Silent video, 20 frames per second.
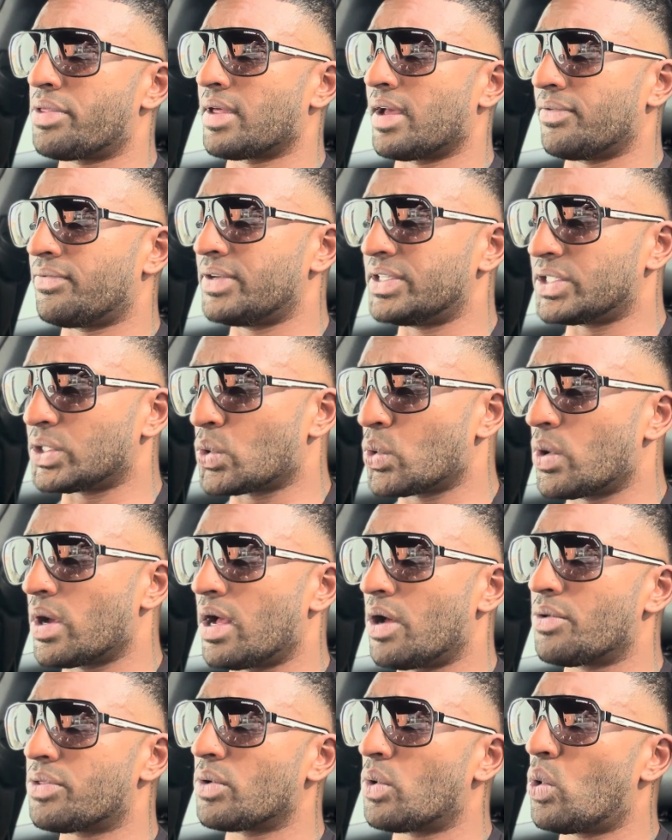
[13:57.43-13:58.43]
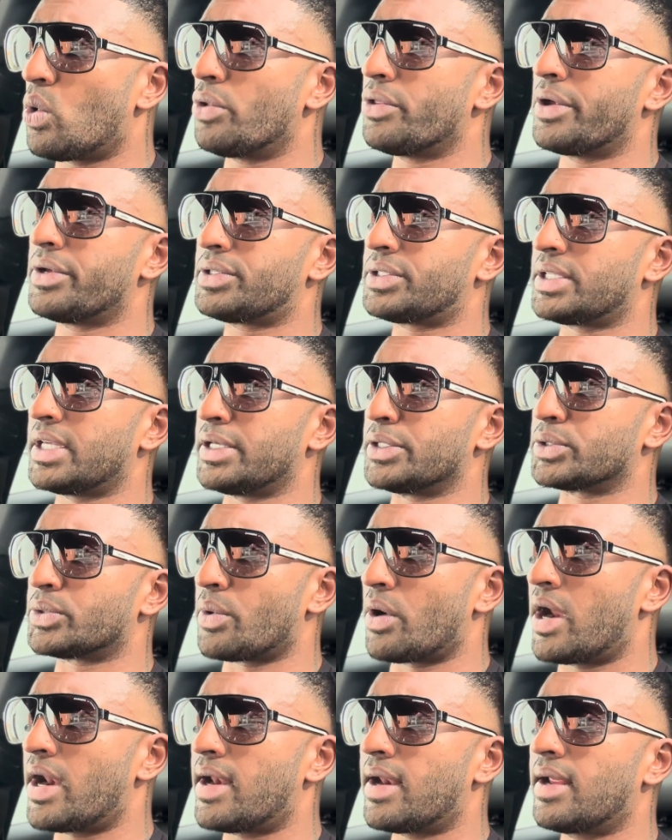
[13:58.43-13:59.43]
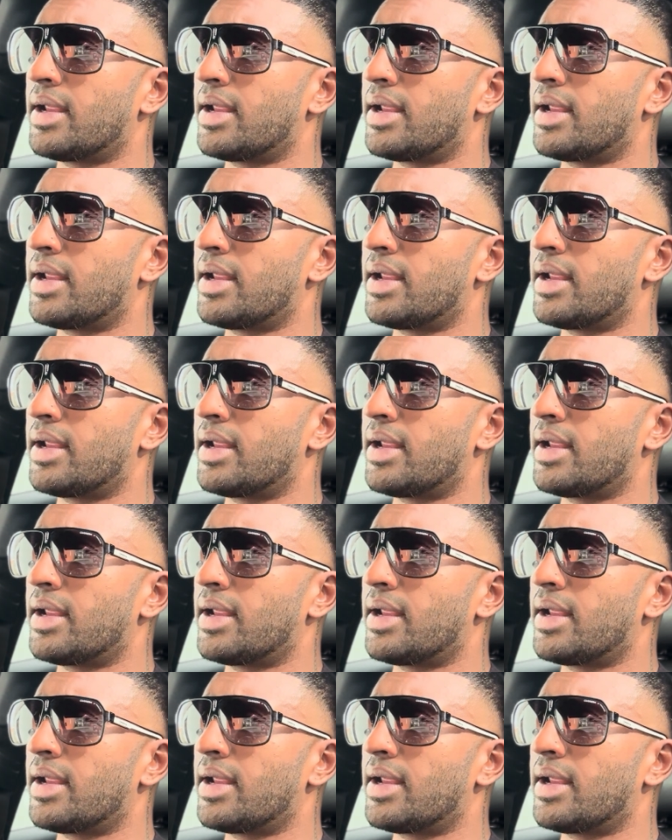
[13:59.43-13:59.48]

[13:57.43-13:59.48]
our physical health, all those things, right?